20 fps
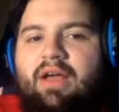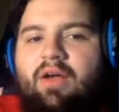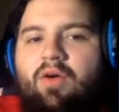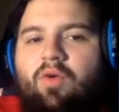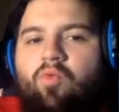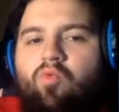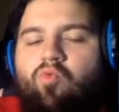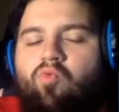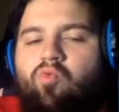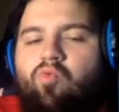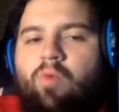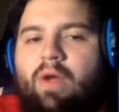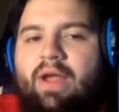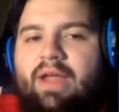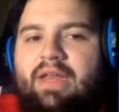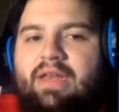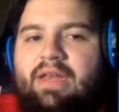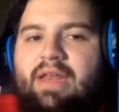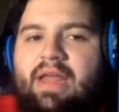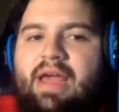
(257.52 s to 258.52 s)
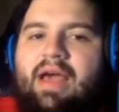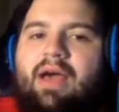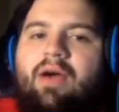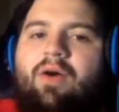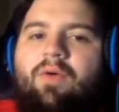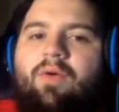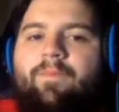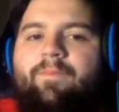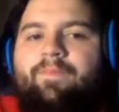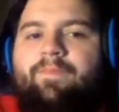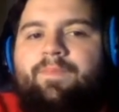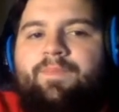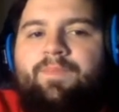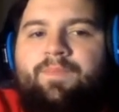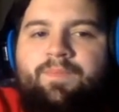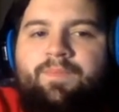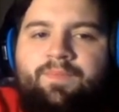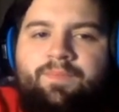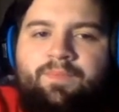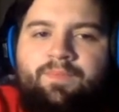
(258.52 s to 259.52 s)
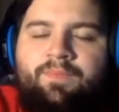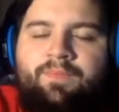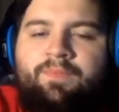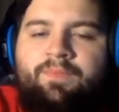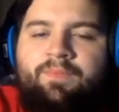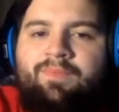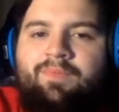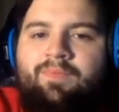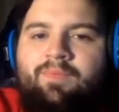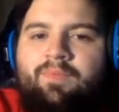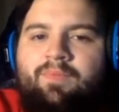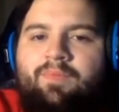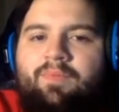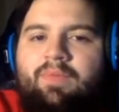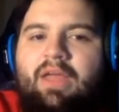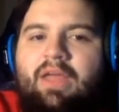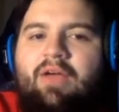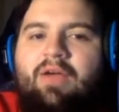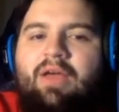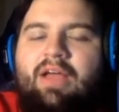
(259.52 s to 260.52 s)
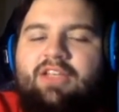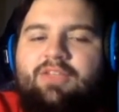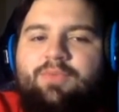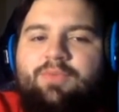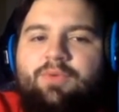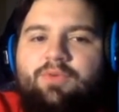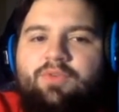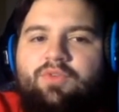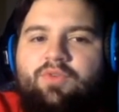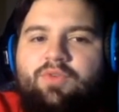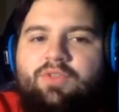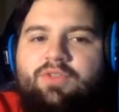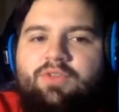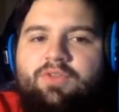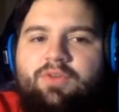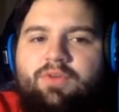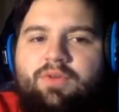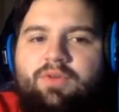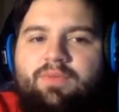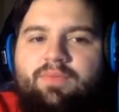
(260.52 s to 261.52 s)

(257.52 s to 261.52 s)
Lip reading: out right now how Hasbro toys are doing.